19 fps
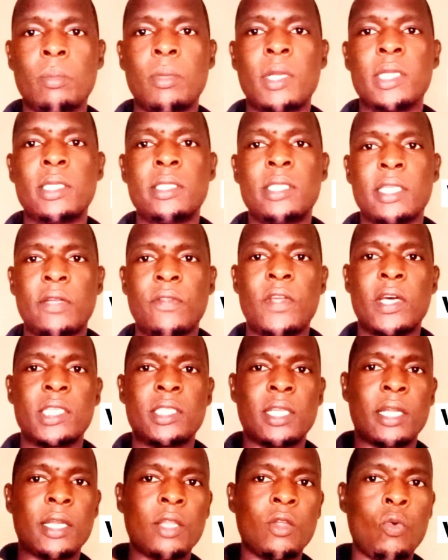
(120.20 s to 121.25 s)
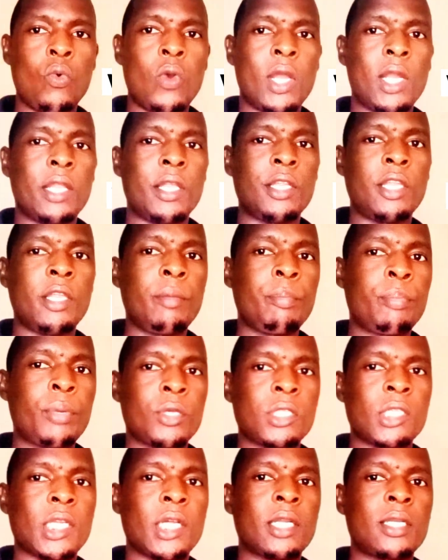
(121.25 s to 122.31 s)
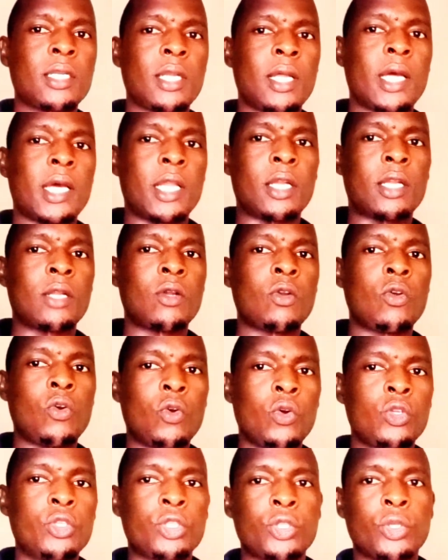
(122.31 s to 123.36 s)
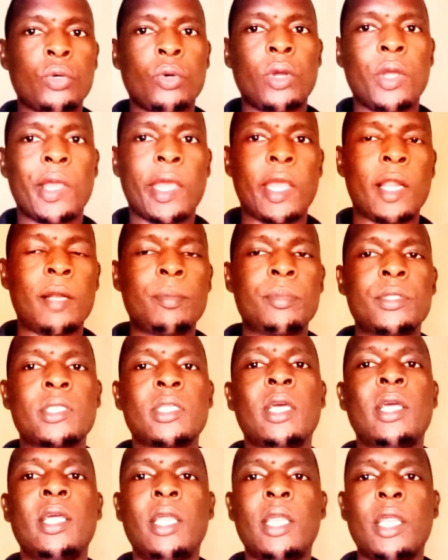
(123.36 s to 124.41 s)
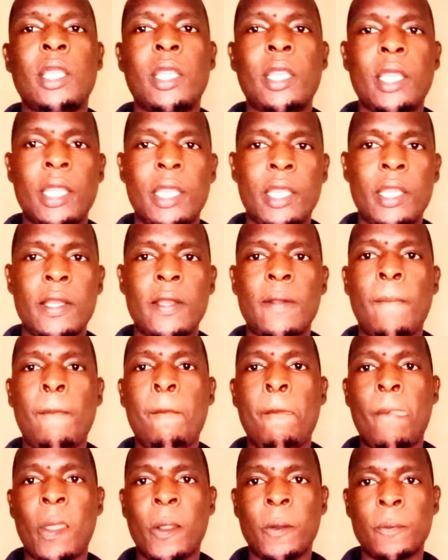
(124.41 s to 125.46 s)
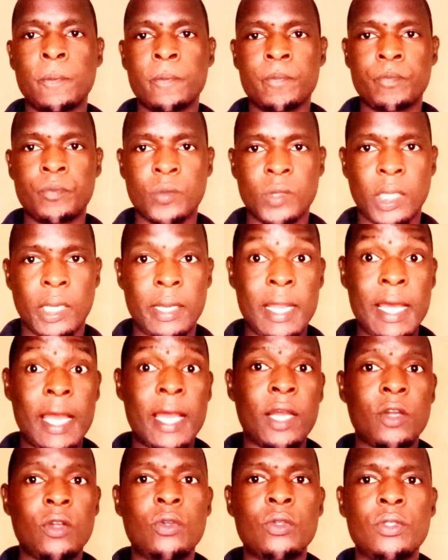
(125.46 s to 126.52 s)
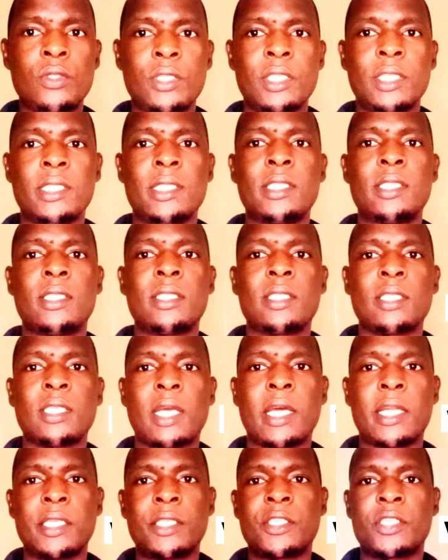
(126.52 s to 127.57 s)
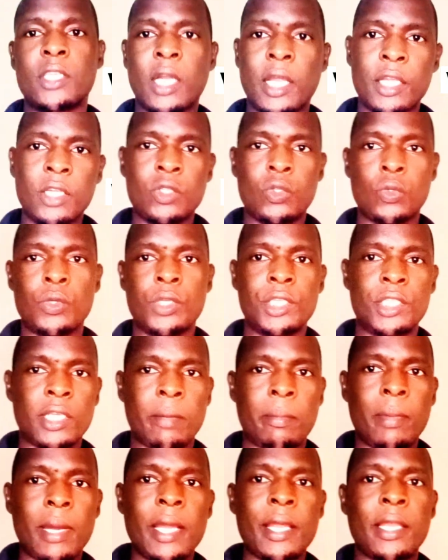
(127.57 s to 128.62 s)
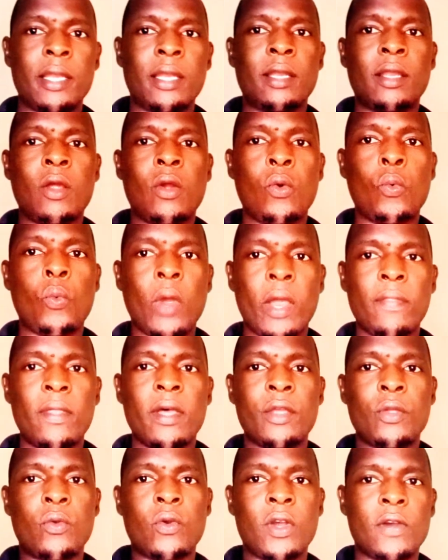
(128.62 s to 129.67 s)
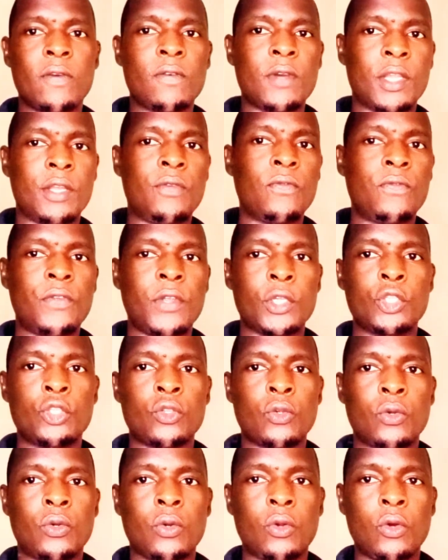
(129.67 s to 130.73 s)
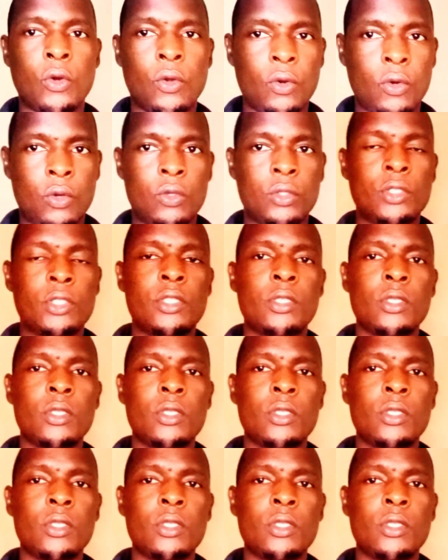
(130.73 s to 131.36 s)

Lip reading: blood cell, that are equally important and also helps in diagnosis and trying to determine whether you have an infection or not.